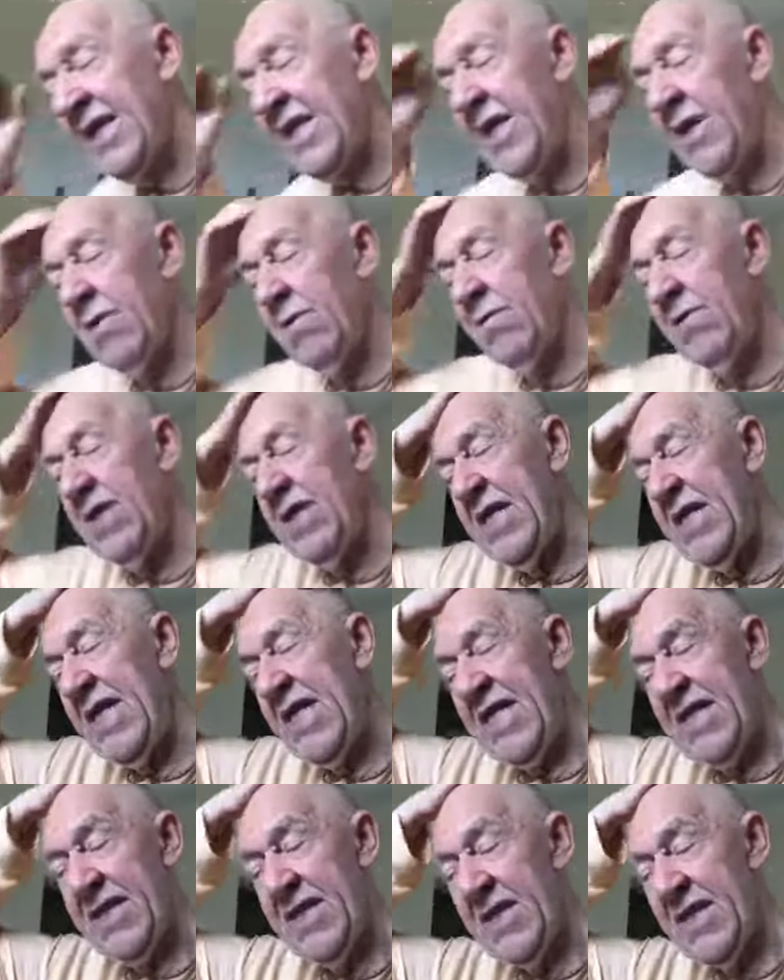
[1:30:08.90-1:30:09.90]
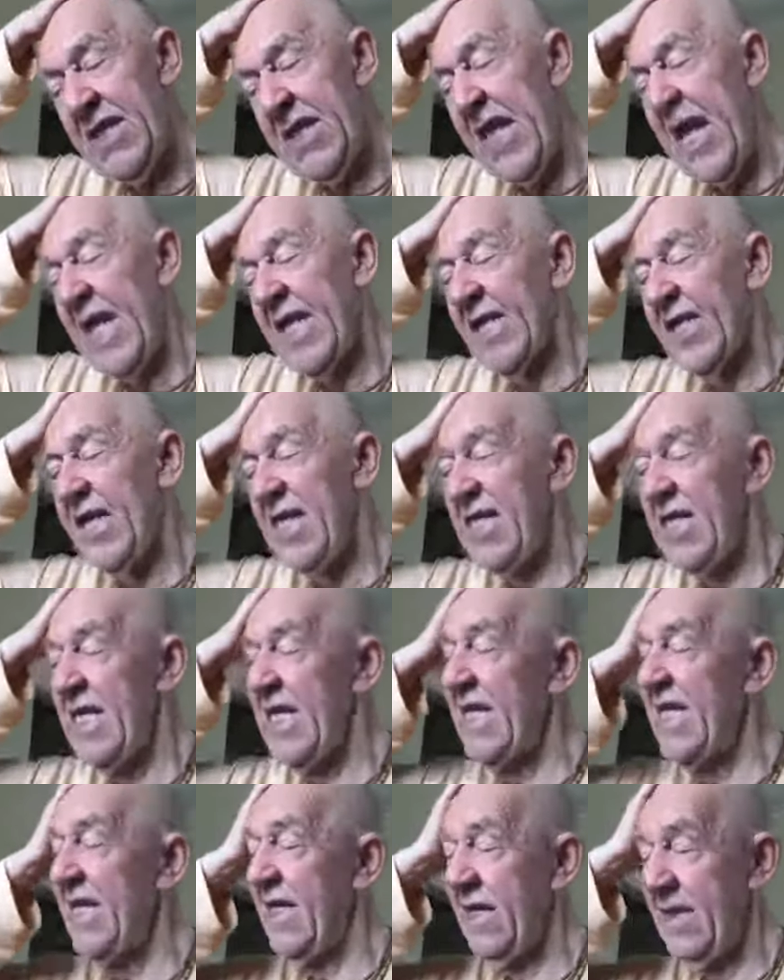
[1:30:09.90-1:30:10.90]
kill the deer and take the
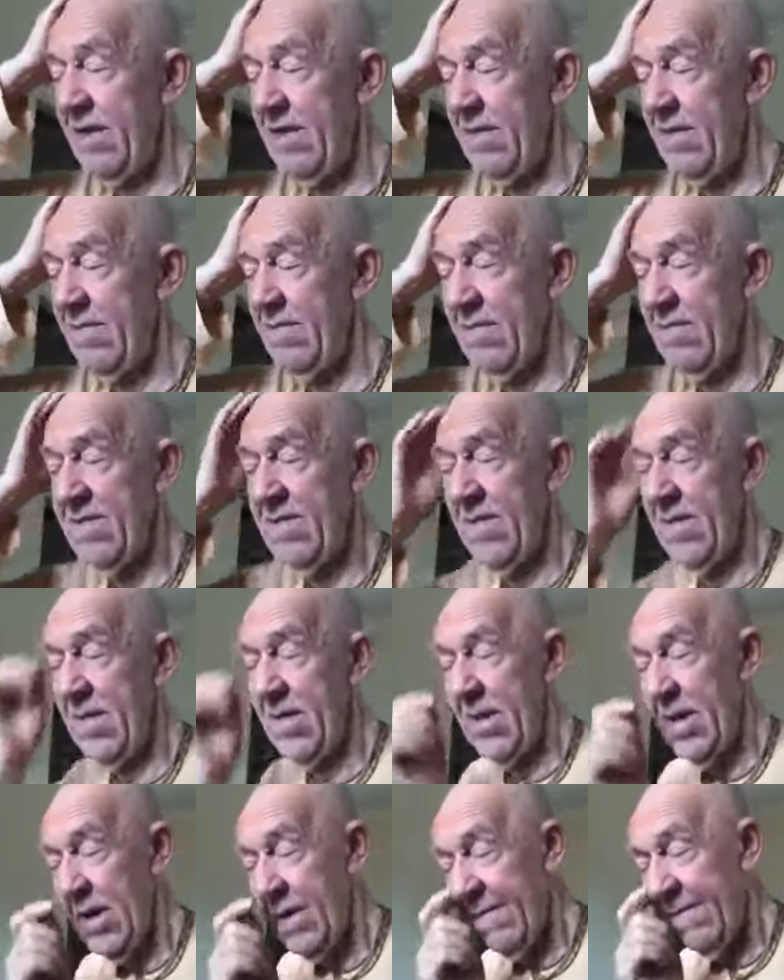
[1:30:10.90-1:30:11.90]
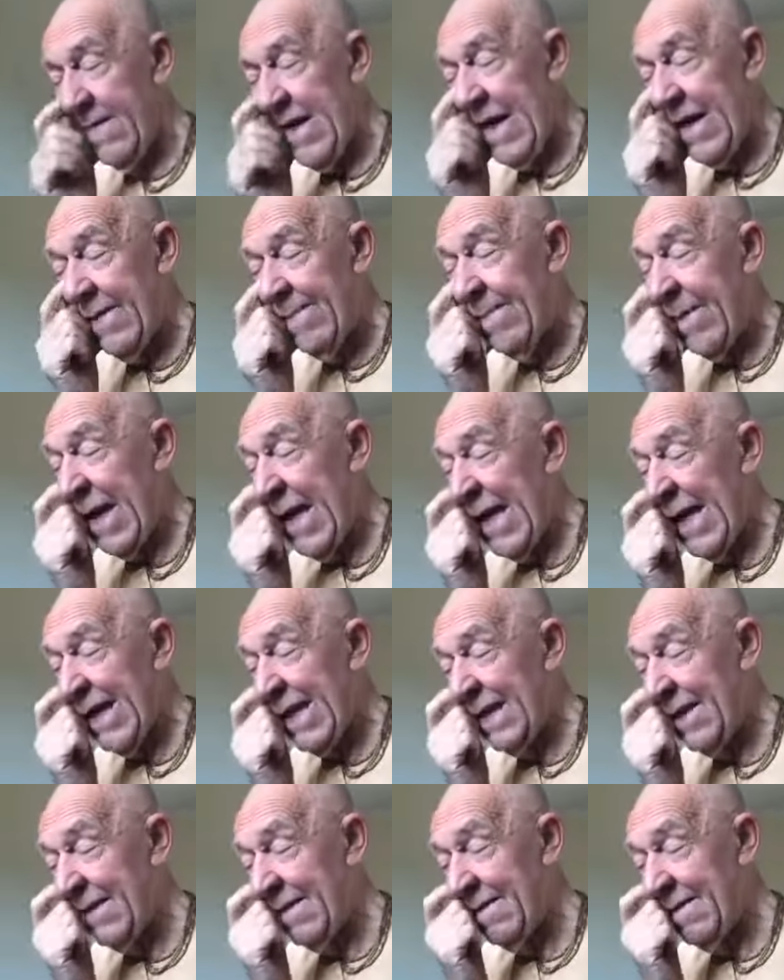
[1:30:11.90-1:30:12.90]
deer. Very bad.